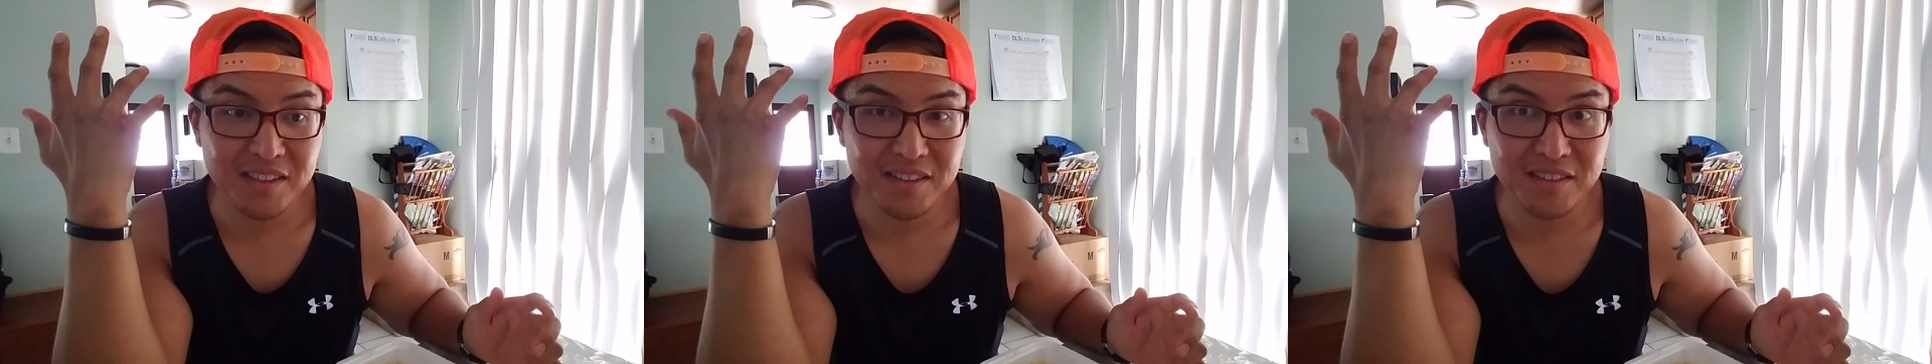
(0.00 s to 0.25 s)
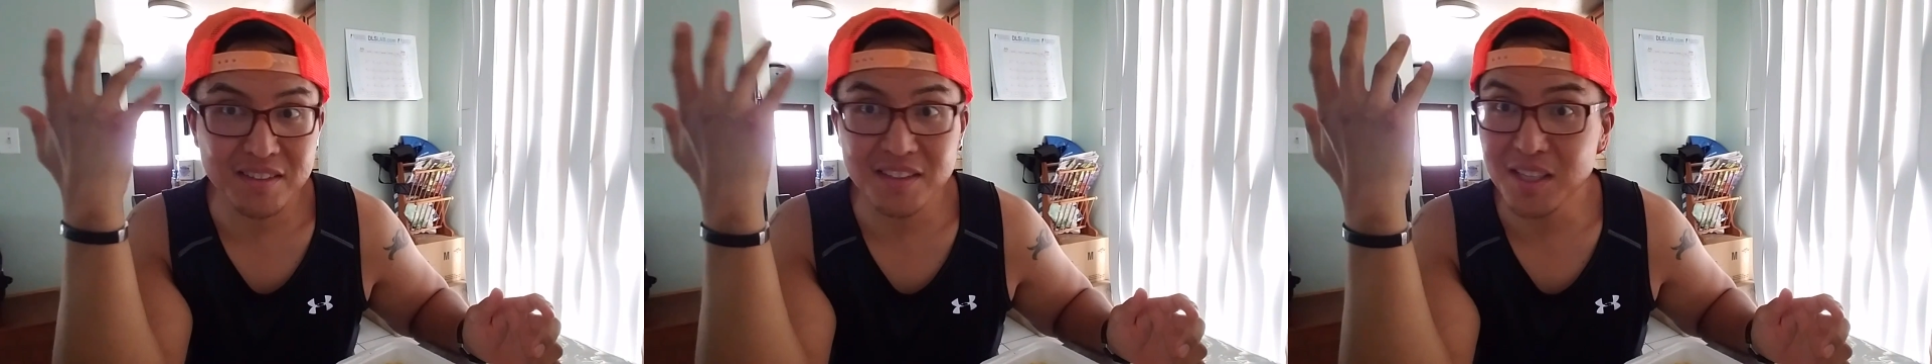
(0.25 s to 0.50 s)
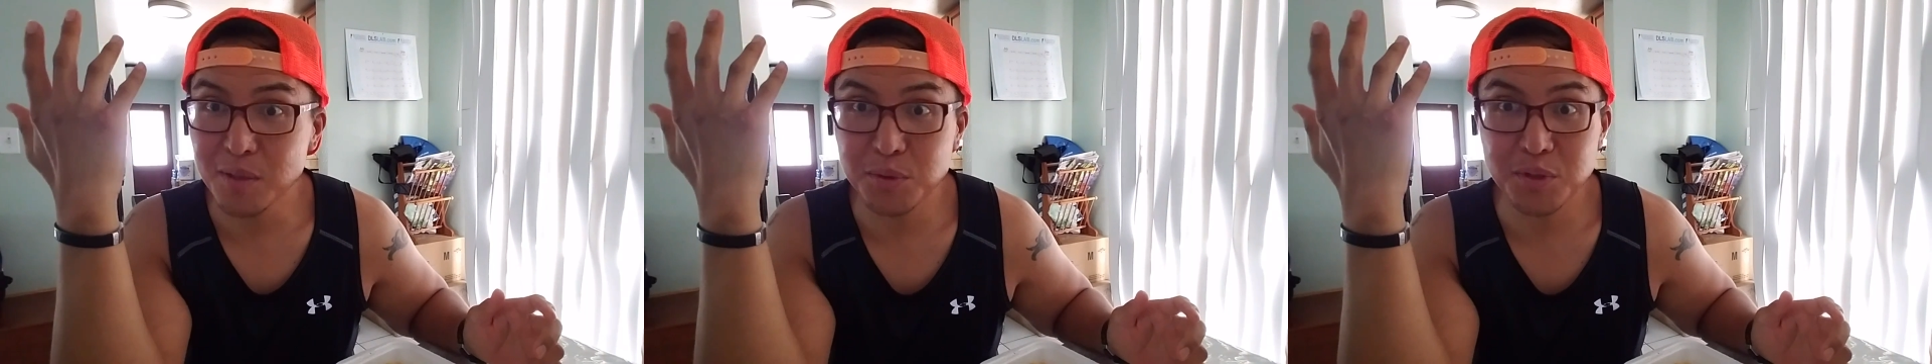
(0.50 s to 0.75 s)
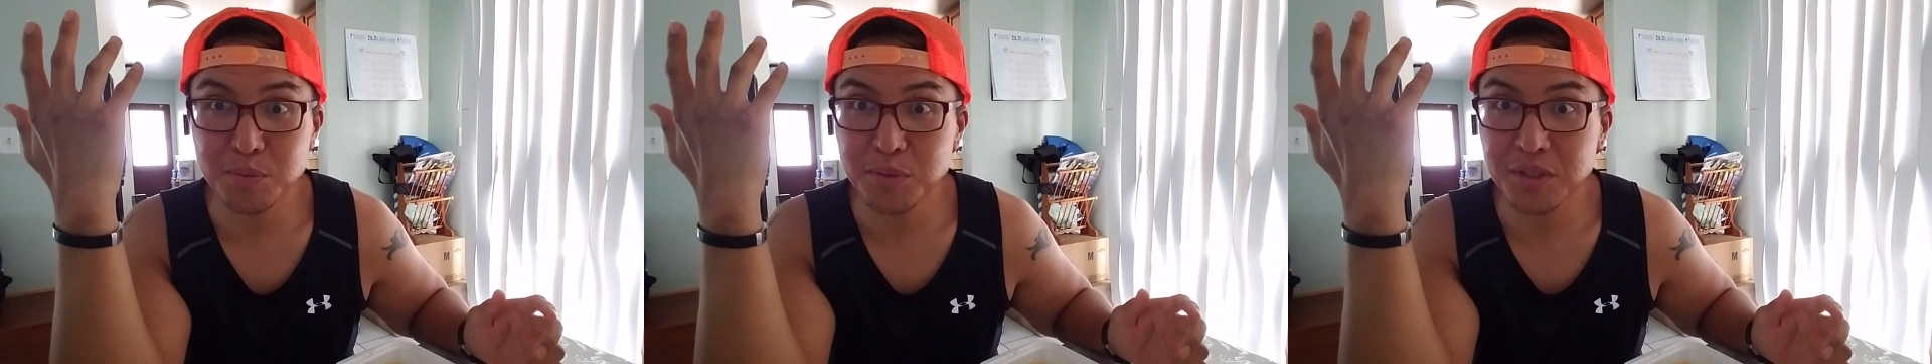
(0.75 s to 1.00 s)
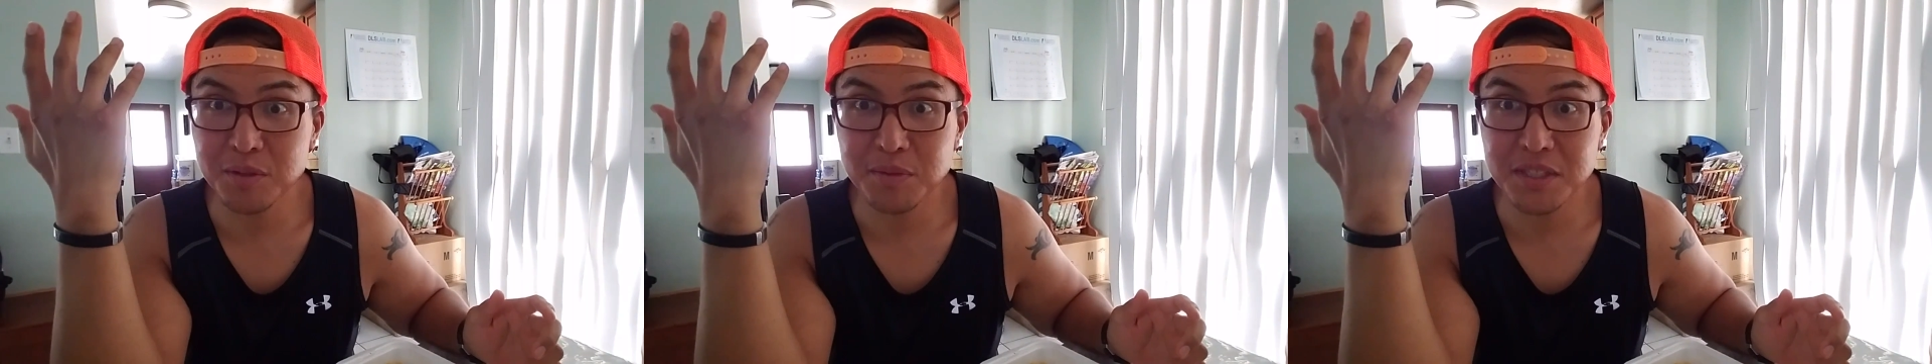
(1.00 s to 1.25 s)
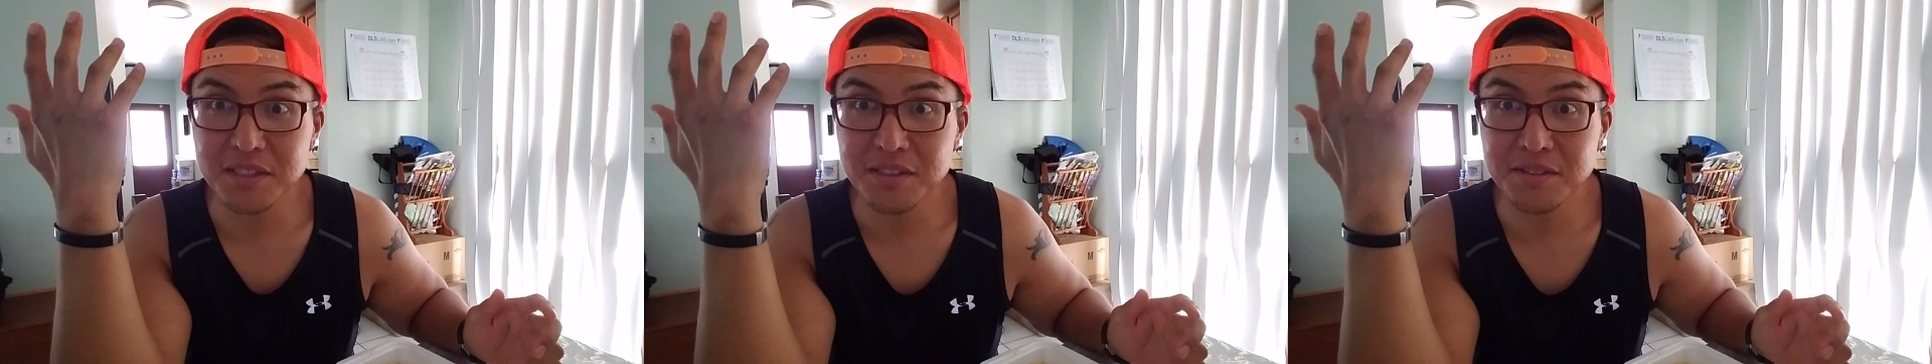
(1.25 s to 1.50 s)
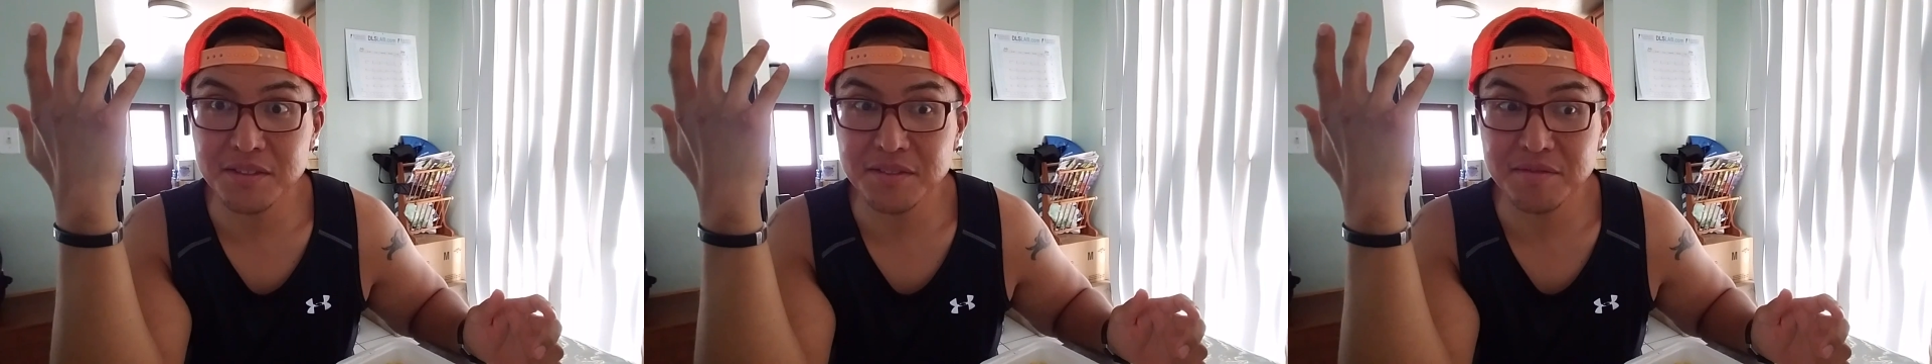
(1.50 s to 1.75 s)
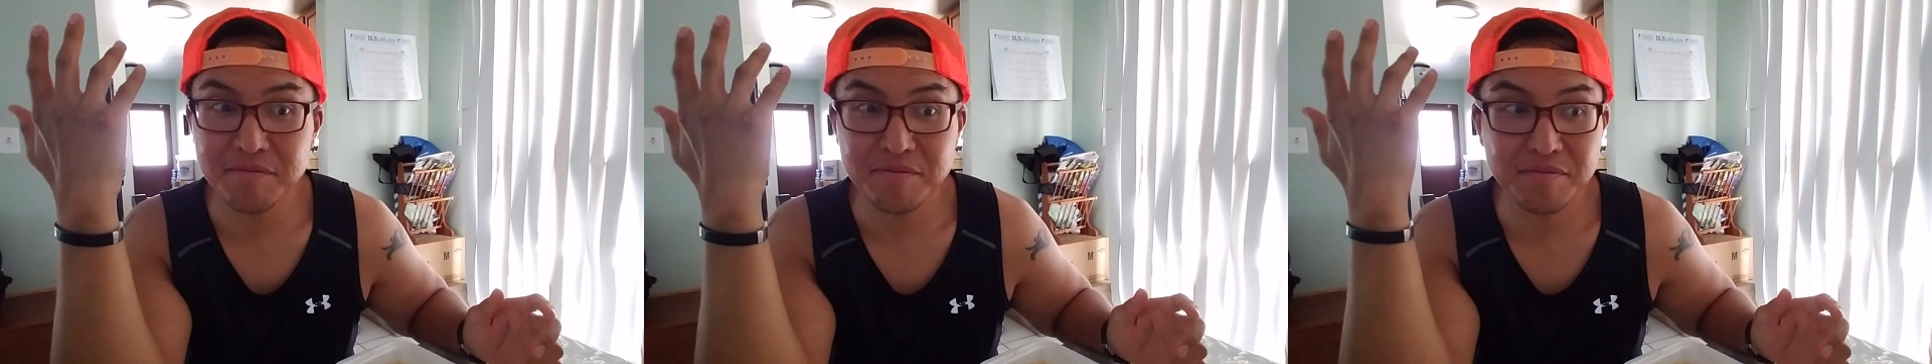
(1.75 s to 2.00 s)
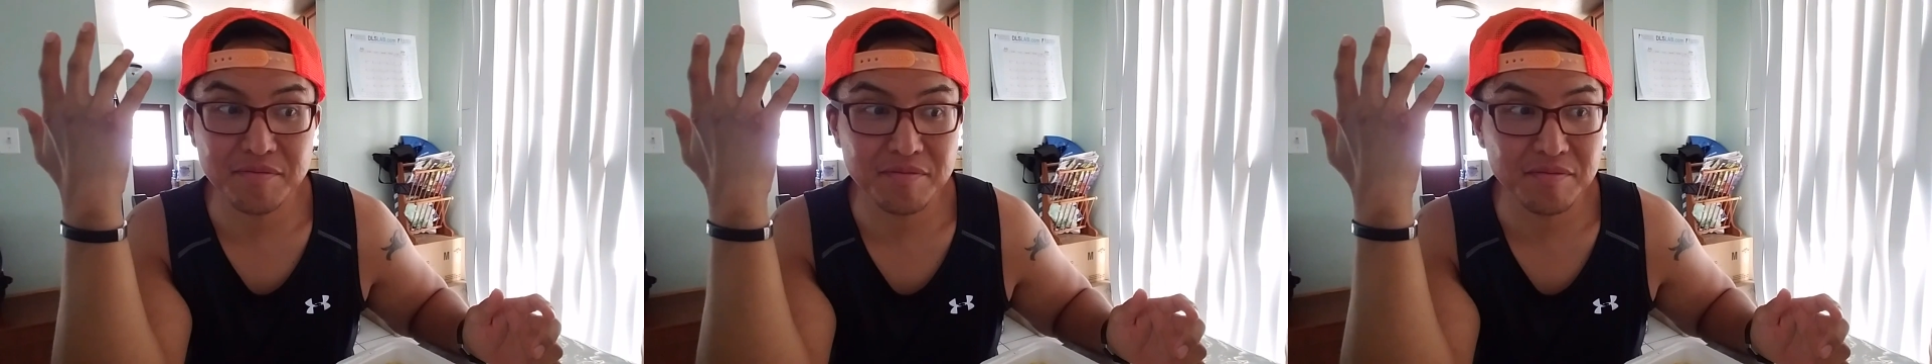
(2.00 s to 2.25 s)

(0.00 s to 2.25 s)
Still able to build muscle.